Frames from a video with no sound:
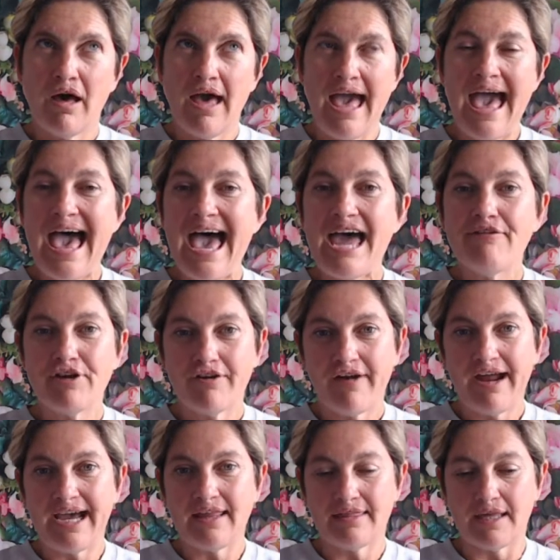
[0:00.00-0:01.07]
area,
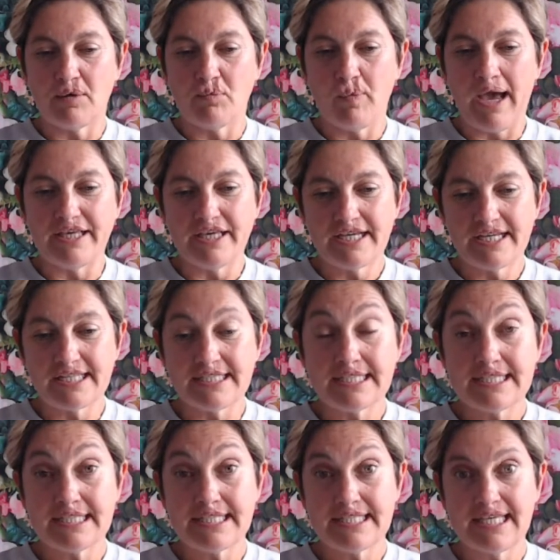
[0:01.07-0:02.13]
I think, where you can
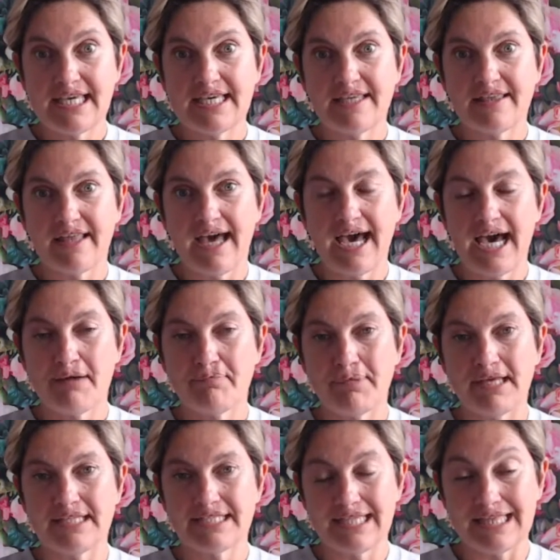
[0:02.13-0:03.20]
see the
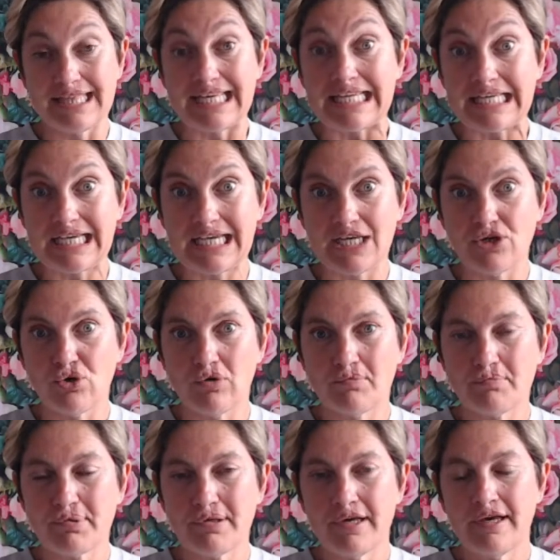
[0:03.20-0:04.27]
habits linking
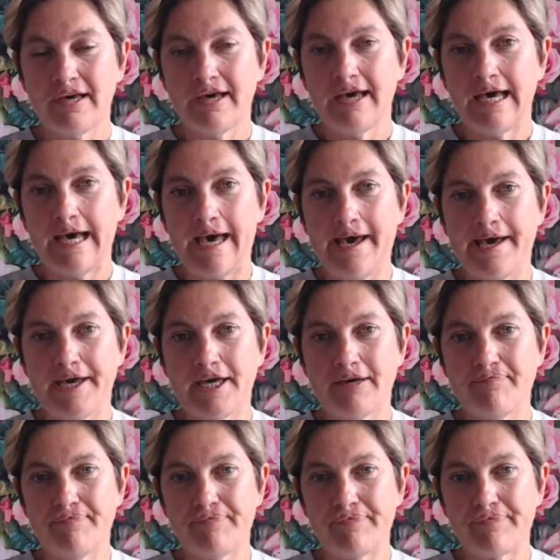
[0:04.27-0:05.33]
up,
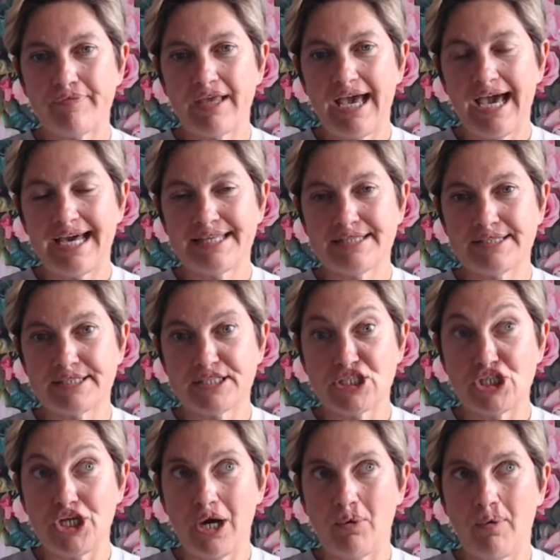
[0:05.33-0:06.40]
and
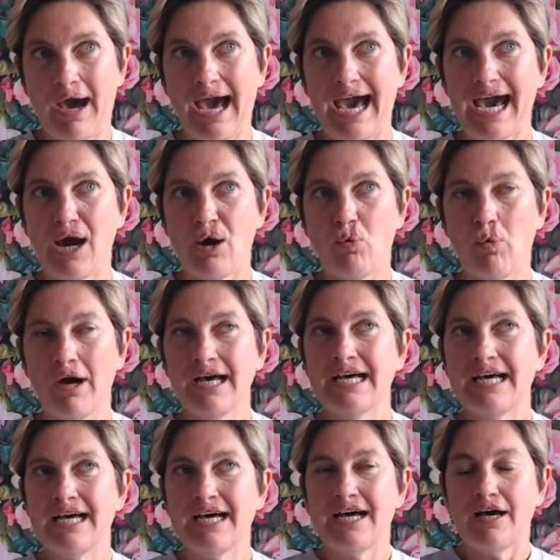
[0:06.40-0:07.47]
you know how
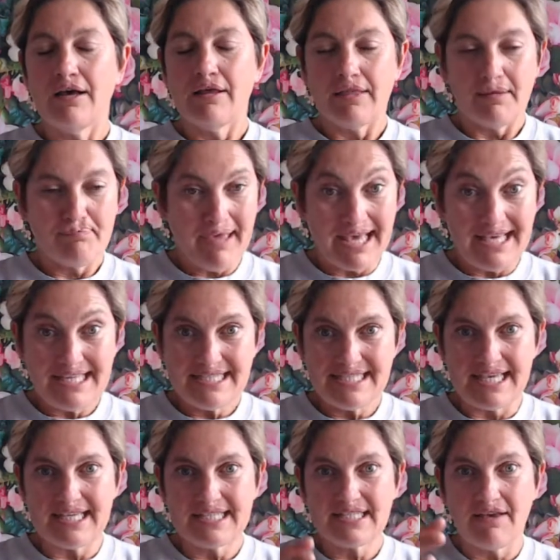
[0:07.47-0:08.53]
the
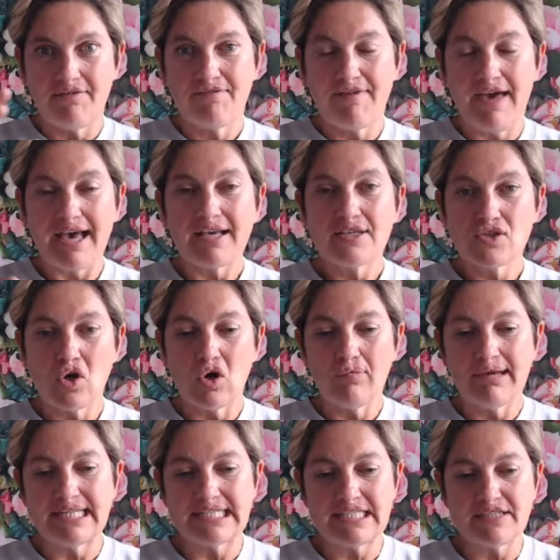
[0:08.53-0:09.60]
basics affect so
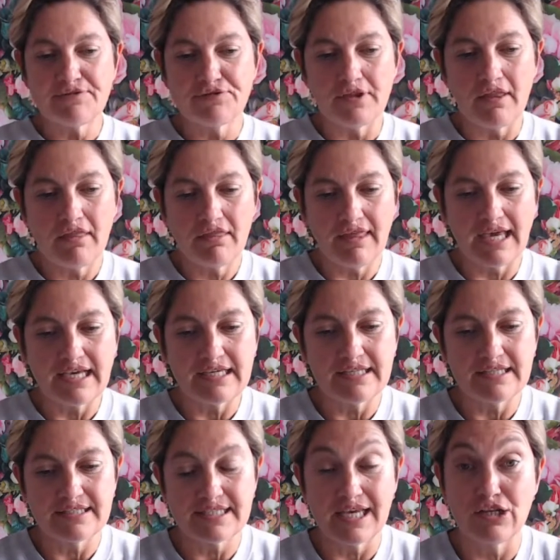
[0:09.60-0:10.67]
many different
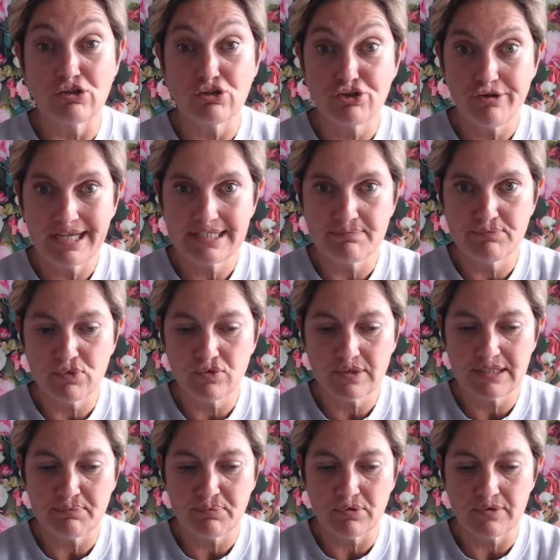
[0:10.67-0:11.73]
things and address
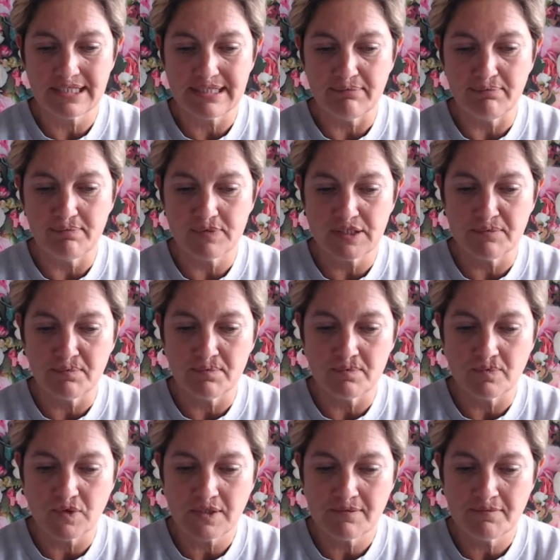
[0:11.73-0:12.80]
multiple
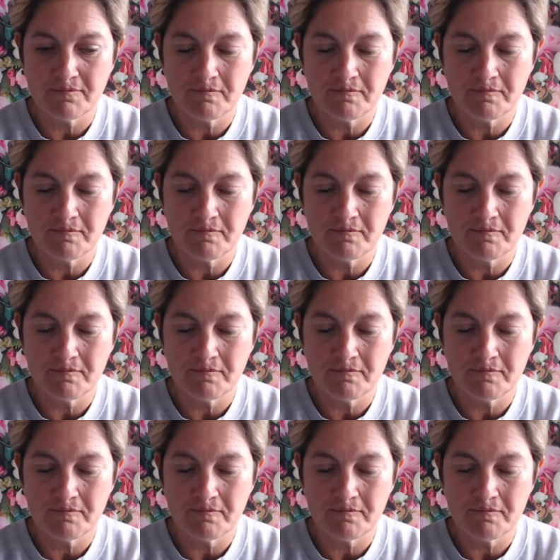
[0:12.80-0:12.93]
symptoms.